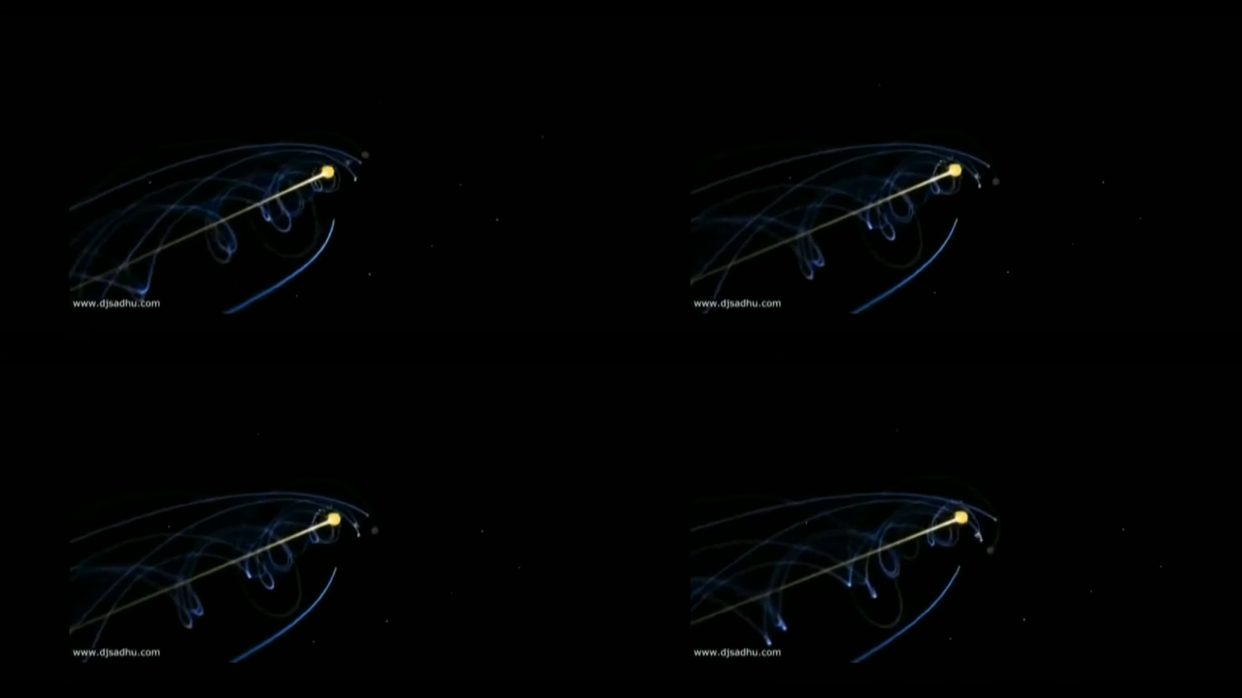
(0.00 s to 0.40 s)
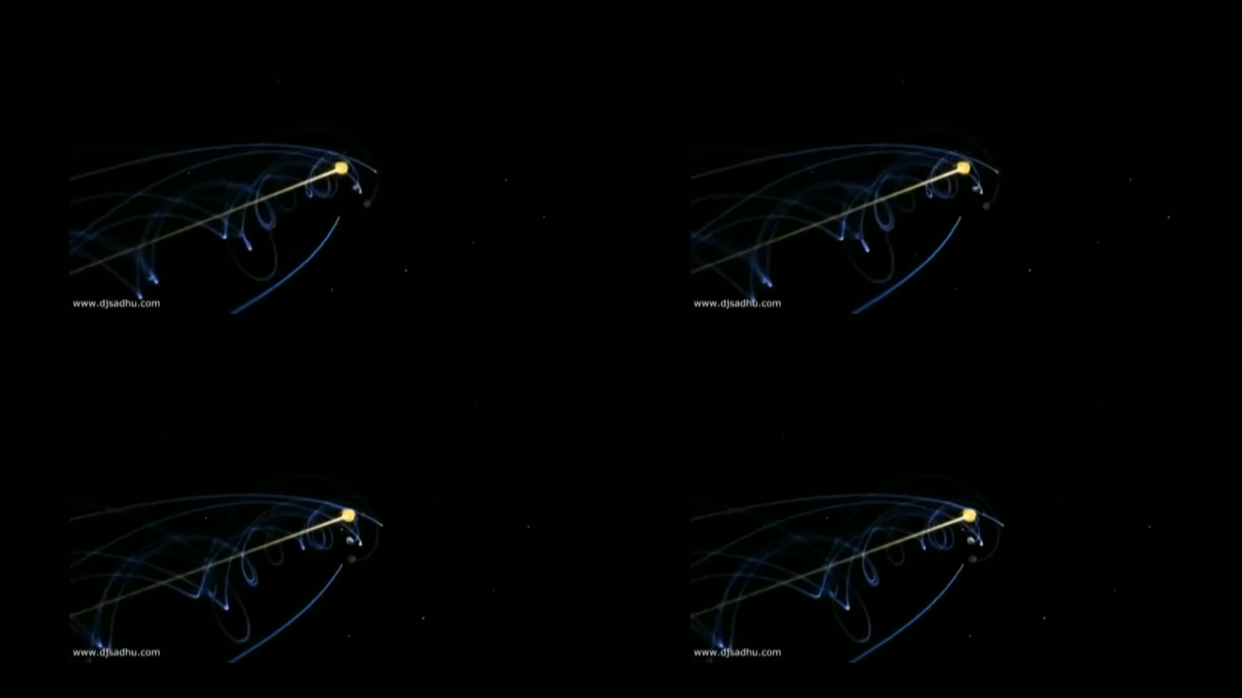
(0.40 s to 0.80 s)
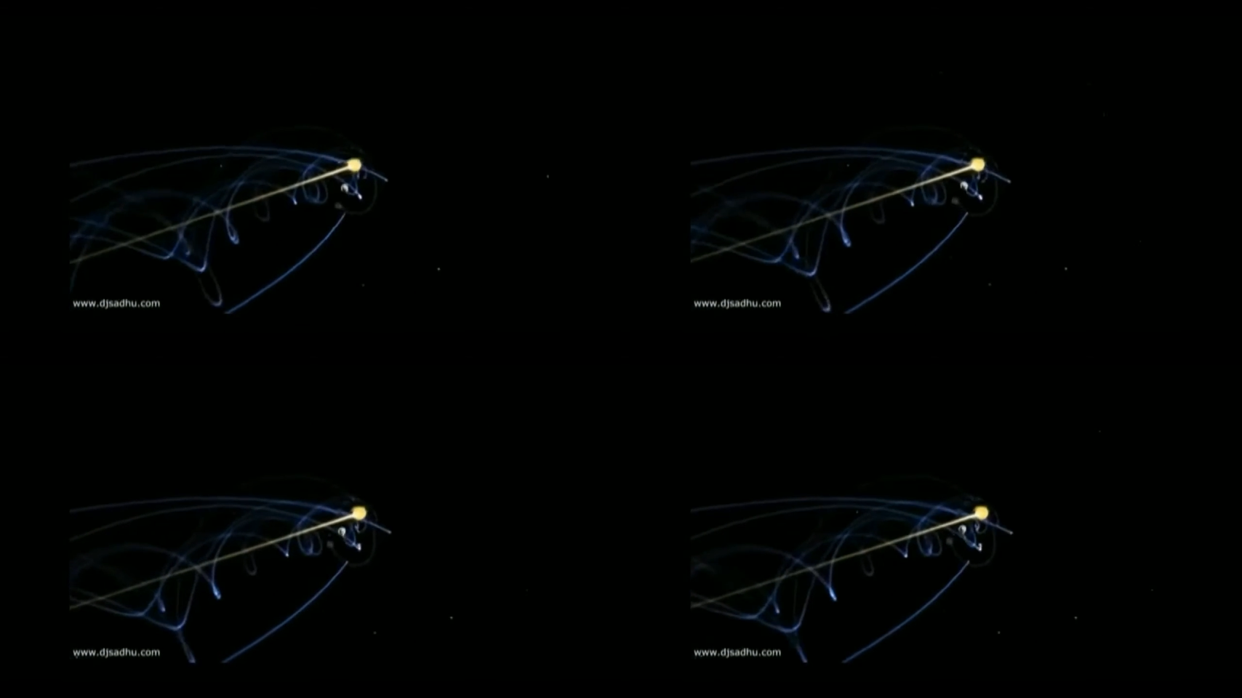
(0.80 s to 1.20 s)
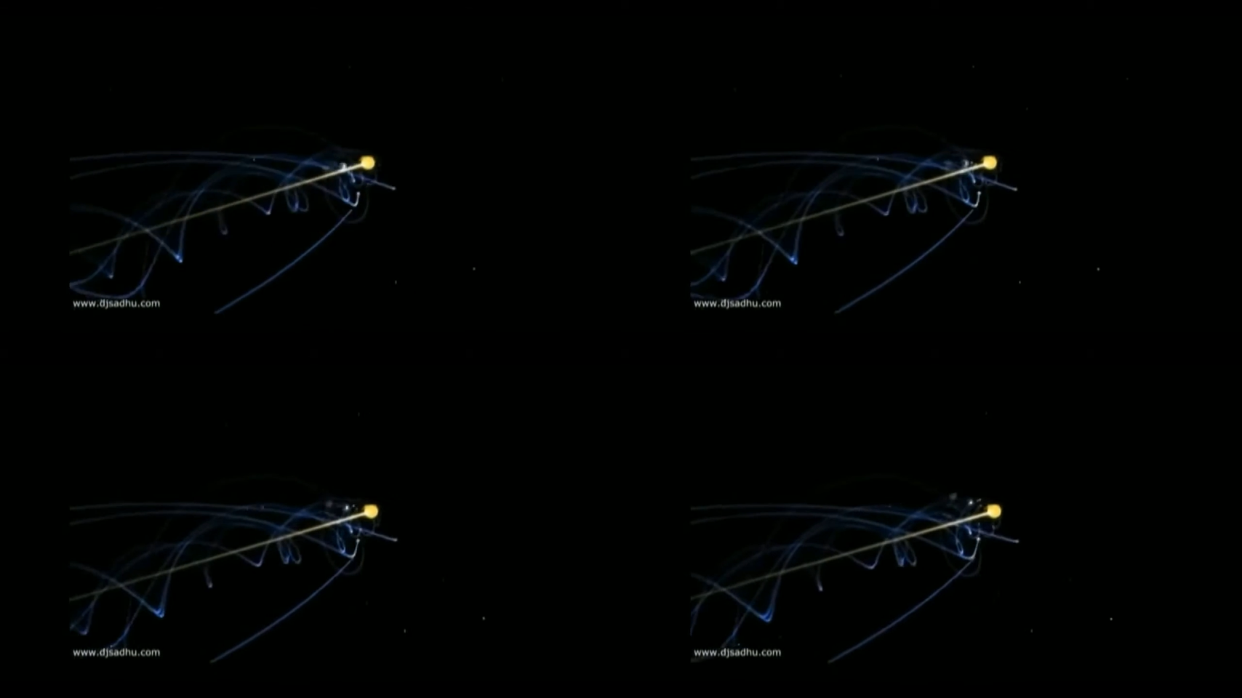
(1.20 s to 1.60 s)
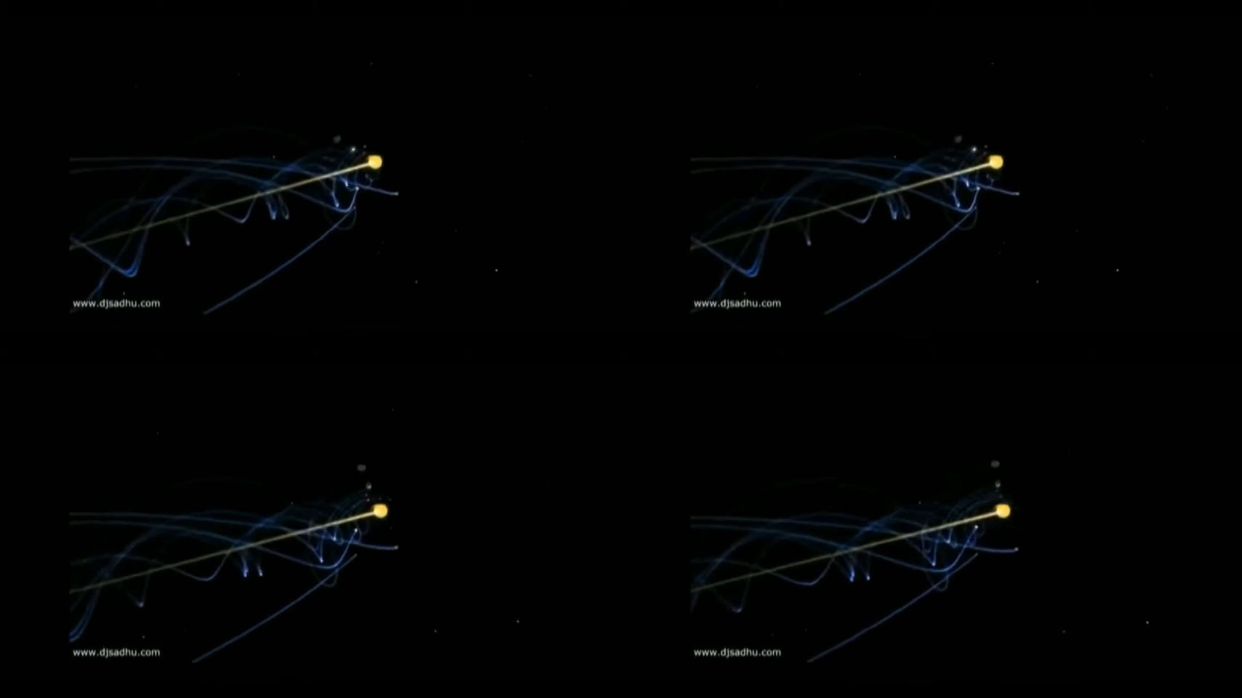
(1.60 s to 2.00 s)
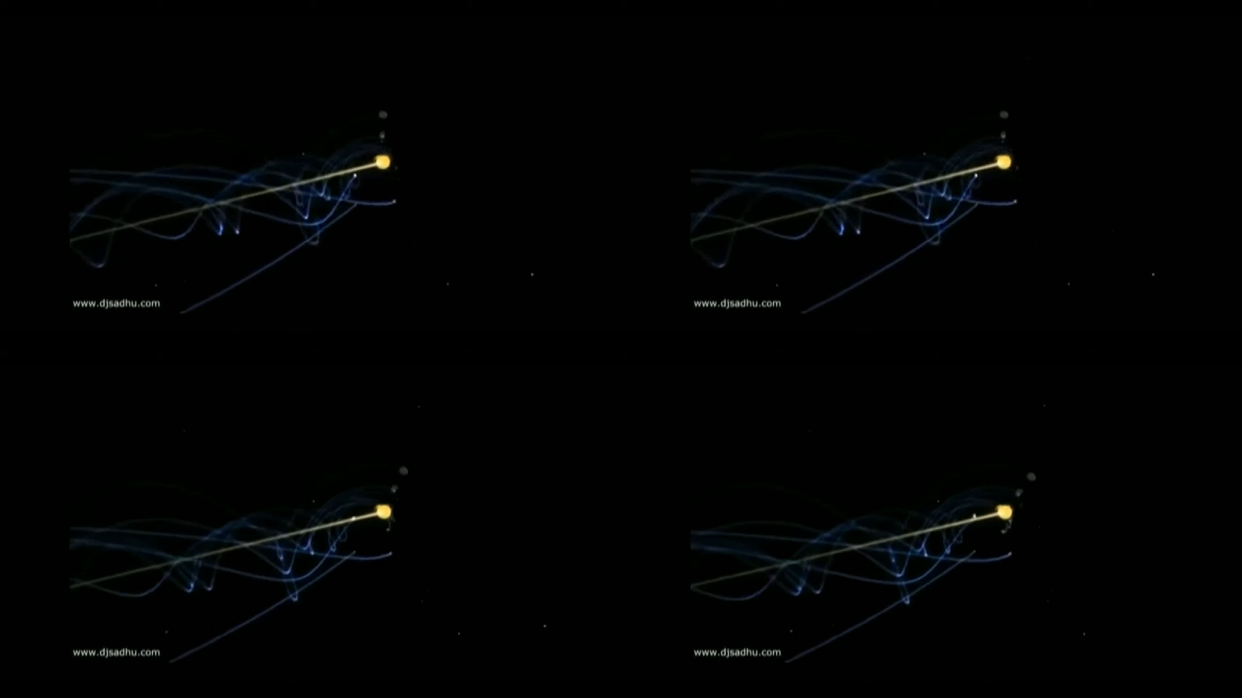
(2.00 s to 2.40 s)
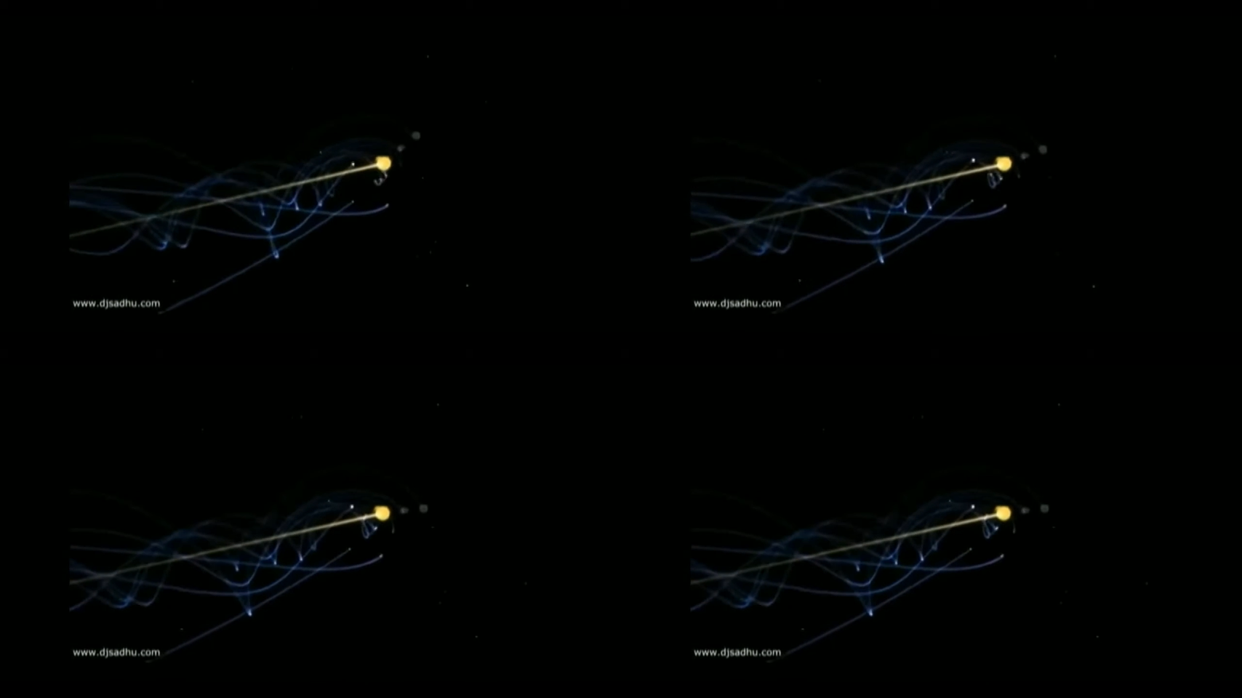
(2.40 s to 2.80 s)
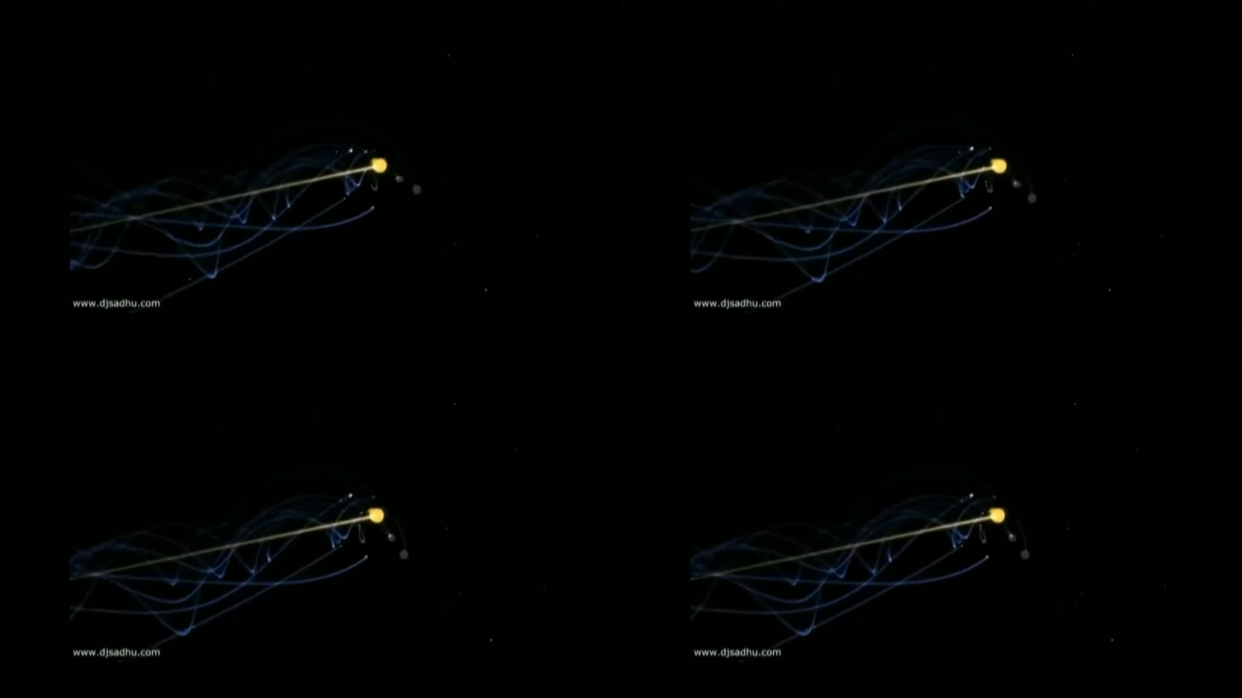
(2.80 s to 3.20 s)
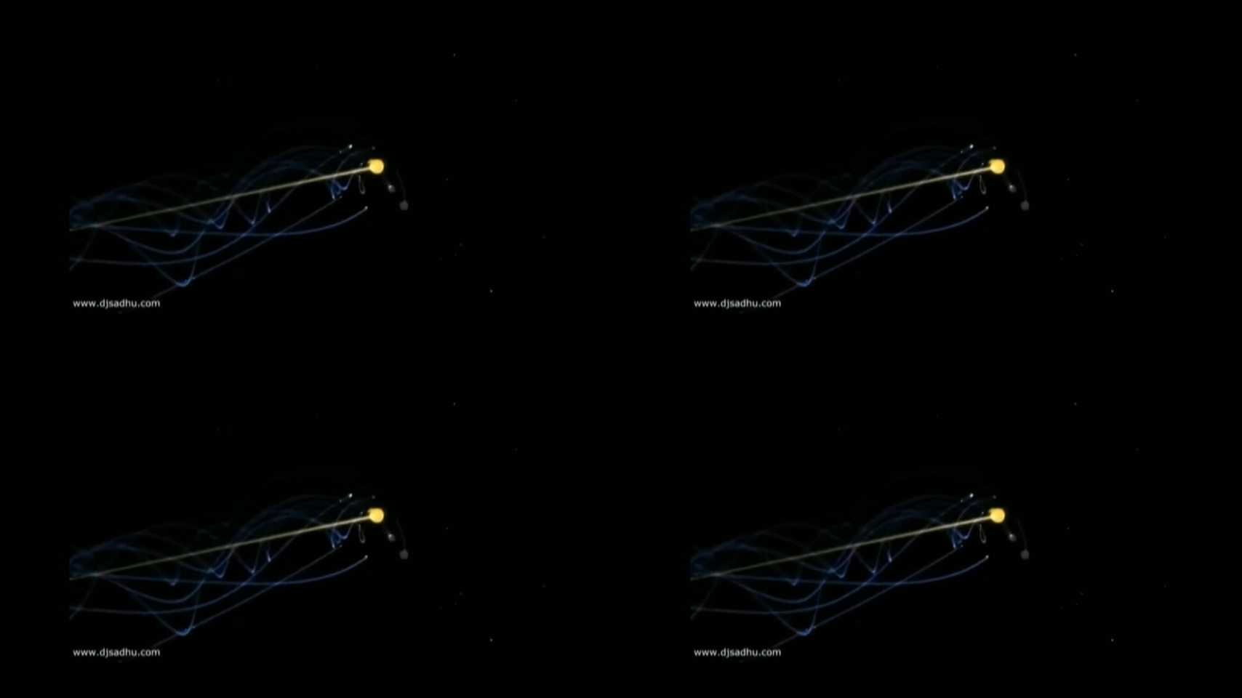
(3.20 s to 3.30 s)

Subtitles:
[unreadable: no face in view]